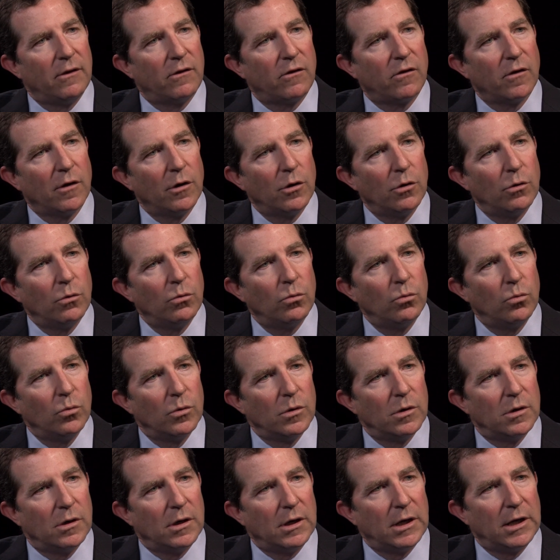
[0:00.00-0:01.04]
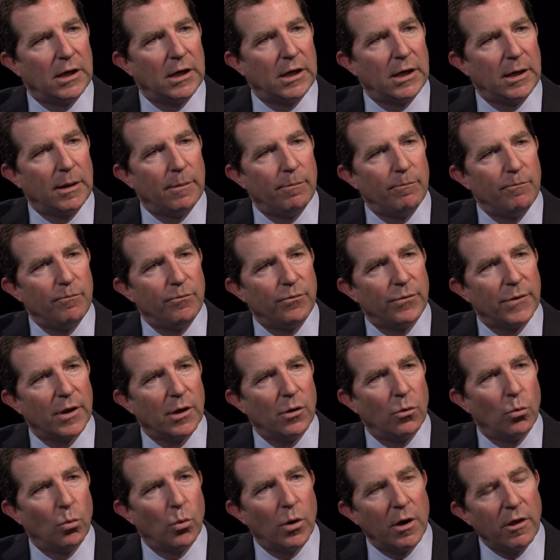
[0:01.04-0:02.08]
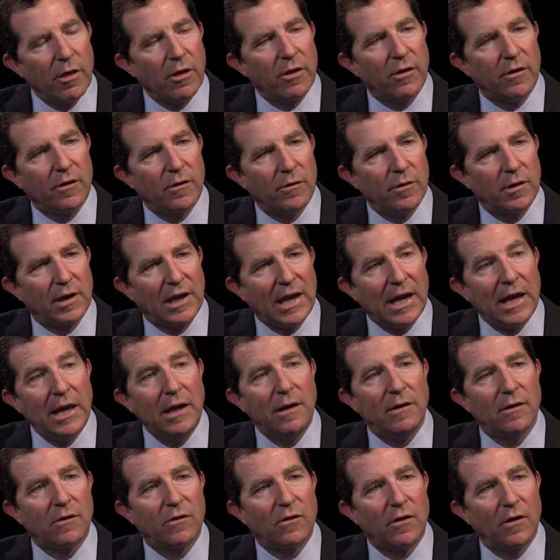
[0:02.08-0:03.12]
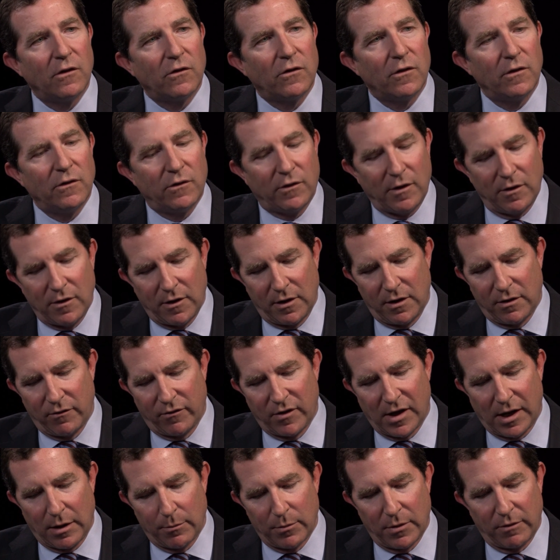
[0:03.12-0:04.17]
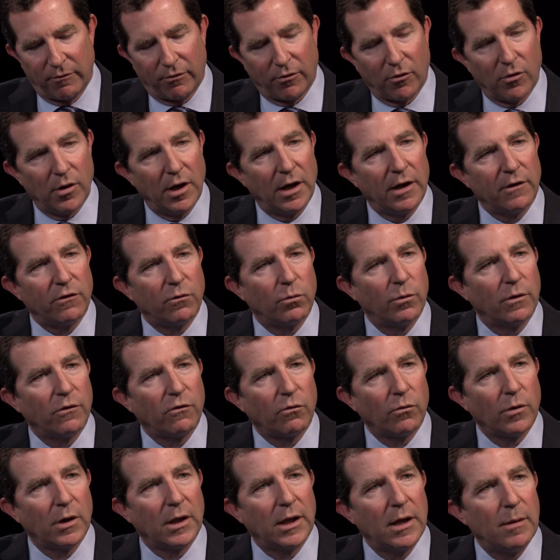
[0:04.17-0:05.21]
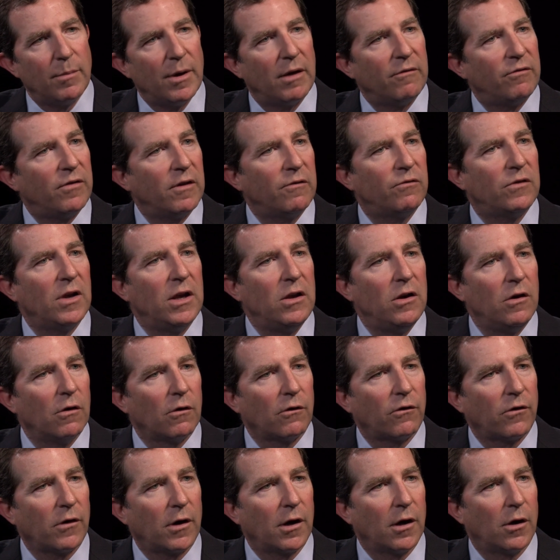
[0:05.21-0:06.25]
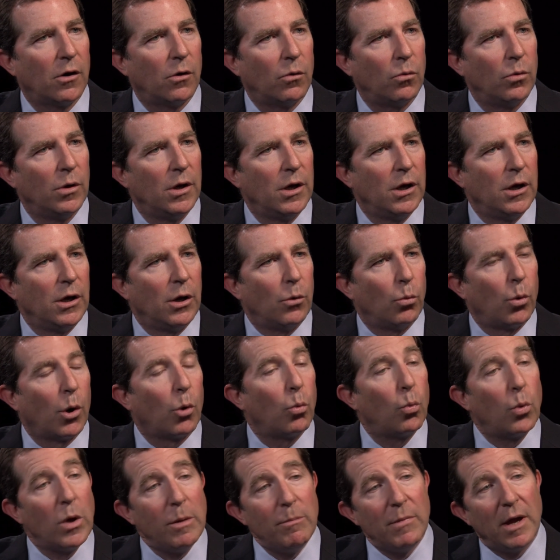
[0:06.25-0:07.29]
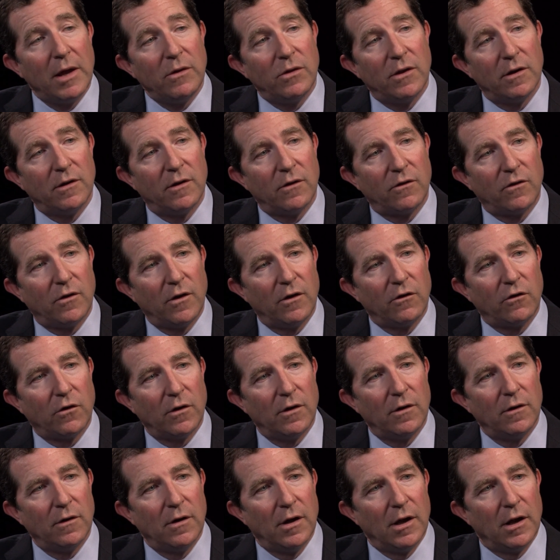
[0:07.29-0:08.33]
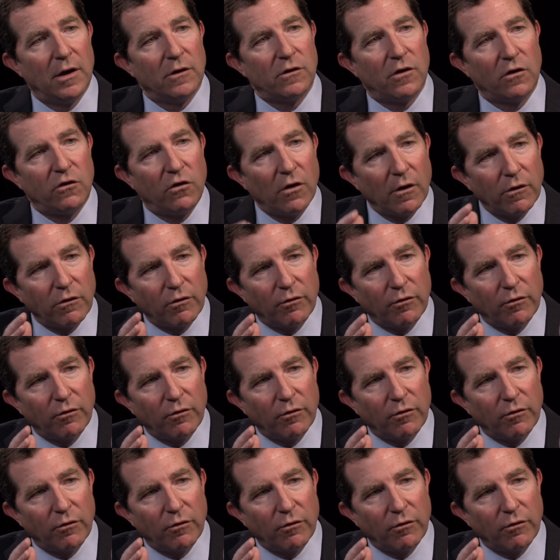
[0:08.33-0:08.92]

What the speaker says: so one of the key decisions in the development for us was really about 15 years ago, where we made the decision to just